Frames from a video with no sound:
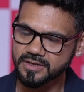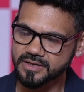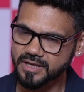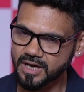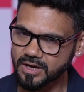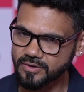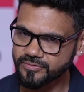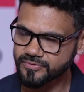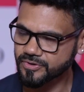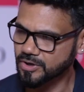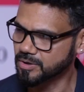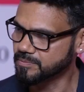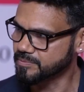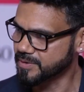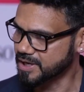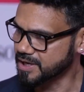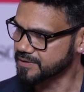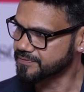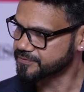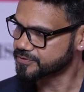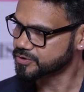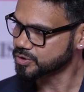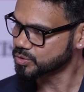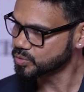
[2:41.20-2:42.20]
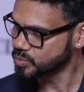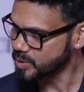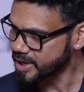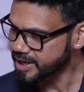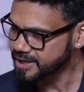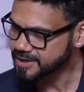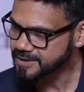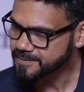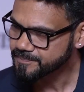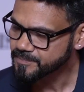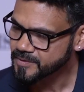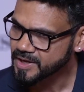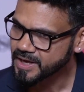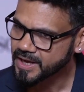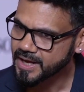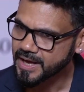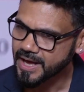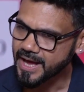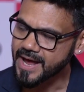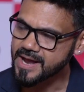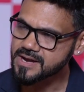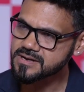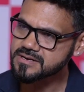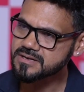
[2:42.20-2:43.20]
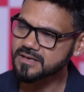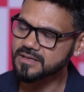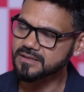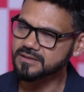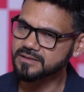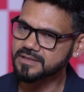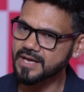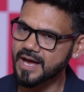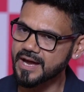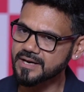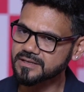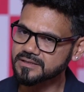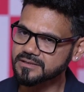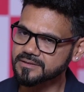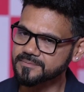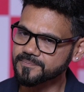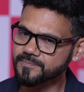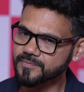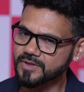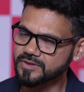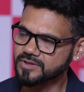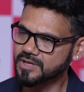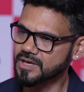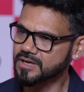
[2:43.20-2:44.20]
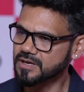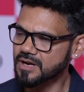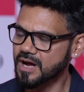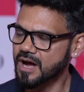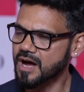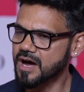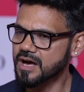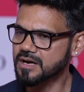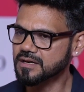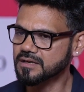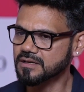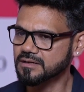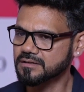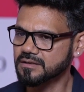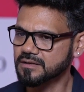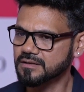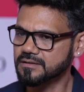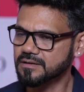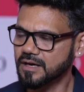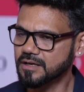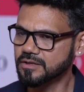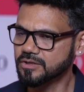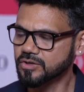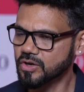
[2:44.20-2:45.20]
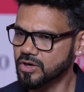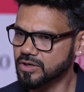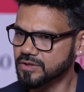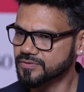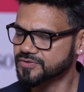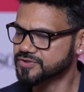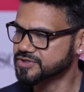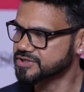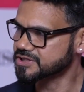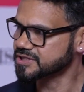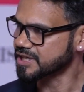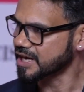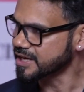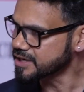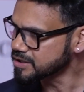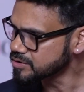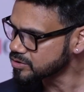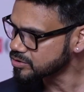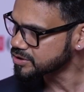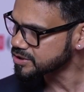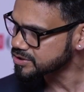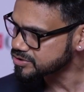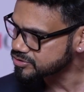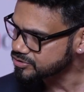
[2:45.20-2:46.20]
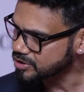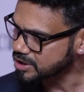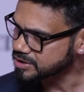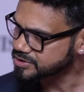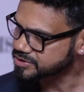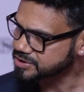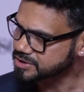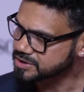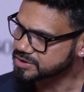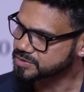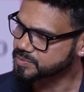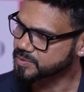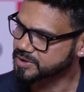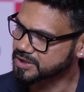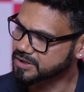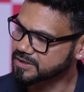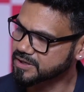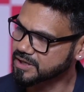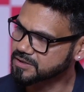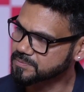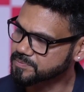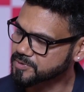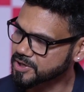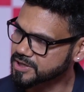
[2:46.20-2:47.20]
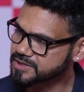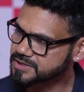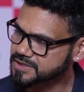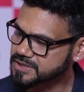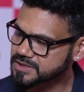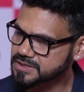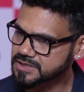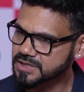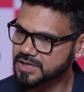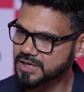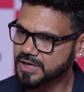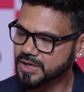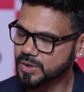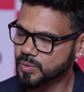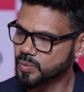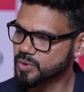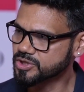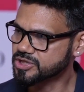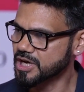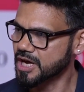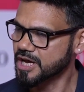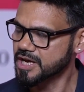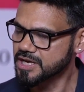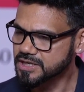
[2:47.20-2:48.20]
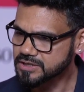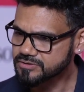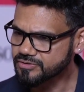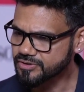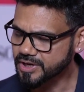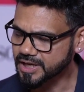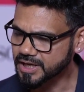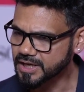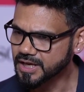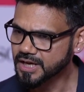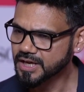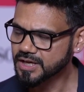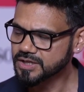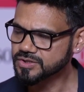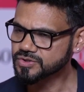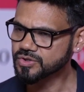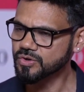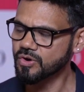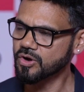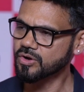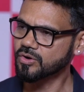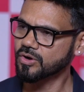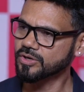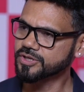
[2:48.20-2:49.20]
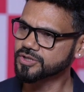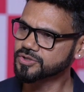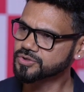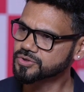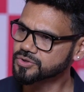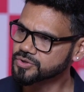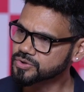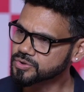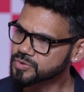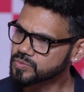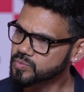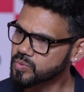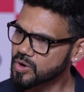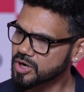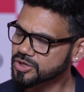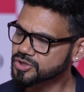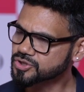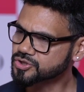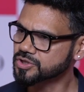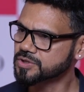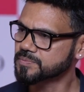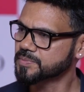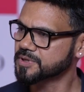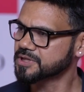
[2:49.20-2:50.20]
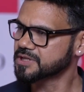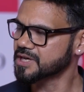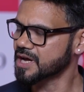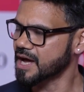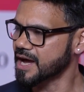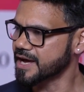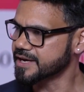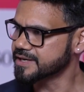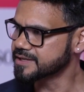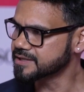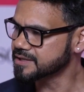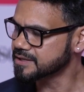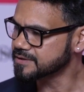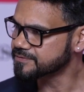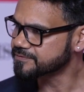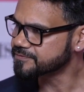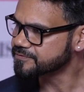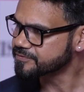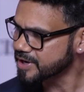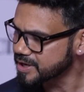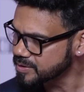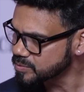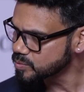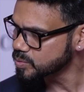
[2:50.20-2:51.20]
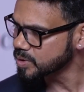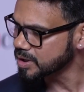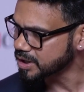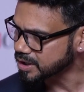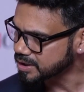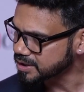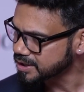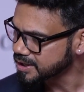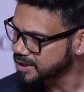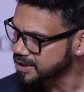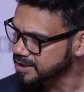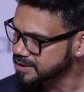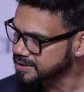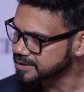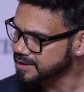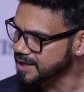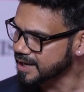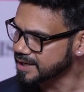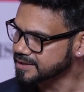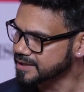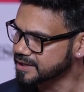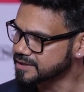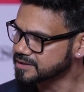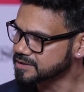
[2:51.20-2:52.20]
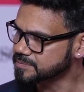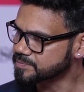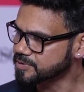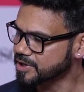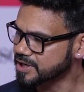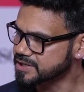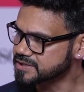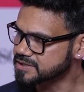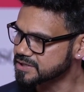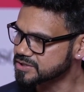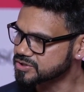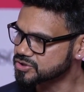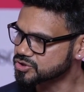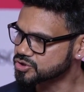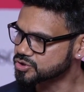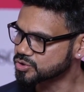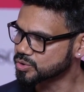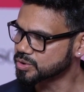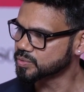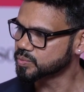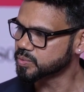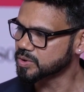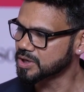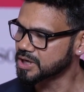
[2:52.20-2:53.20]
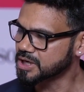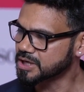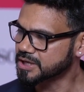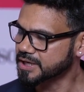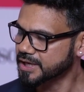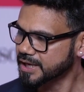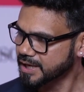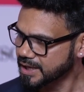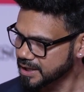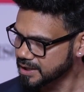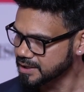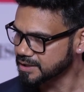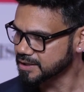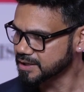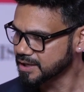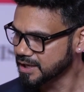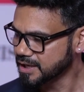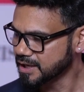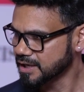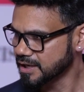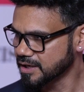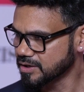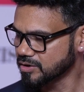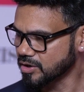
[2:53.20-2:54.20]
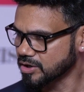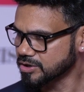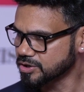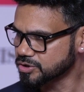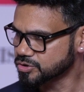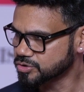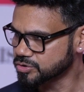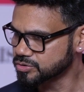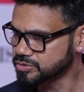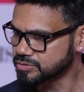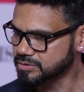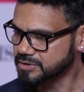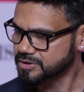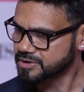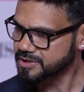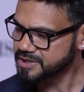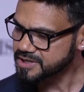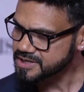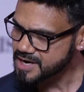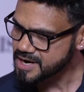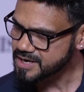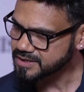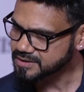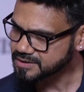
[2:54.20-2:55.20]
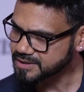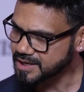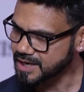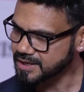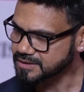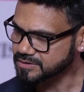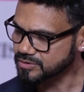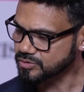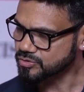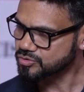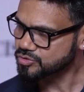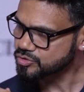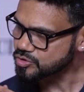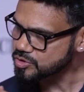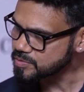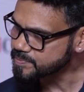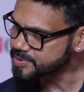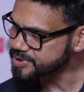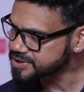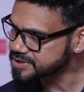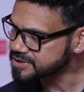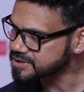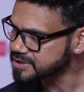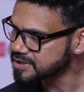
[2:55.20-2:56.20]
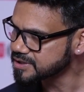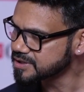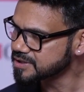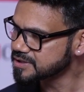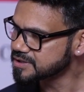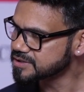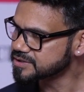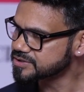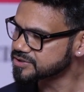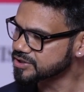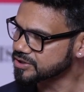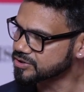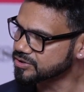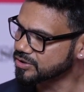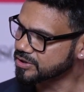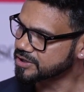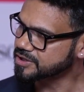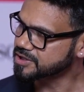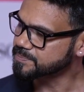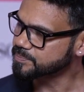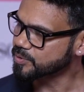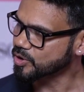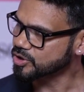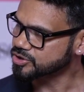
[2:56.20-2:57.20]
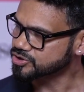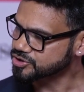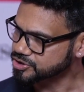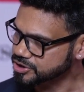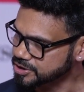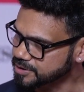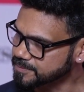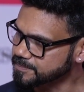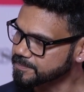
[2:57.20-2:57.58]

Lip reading: now from if to when, and that there are a lot of siloed structures within enterprises which are hindering. So, according to you, what should be the ideal framework that enterprises should work in order to create that robust security posture?